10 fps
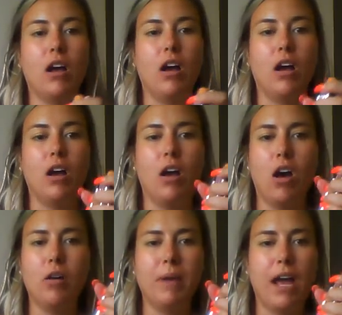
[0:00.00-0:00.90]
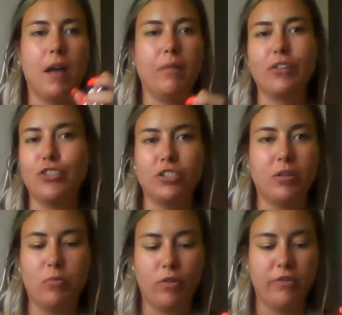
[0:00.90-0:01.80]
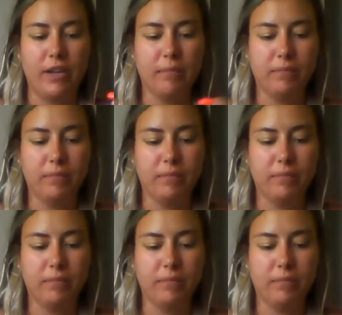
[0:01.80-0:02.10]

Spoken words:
All my eye brushes are Morphe.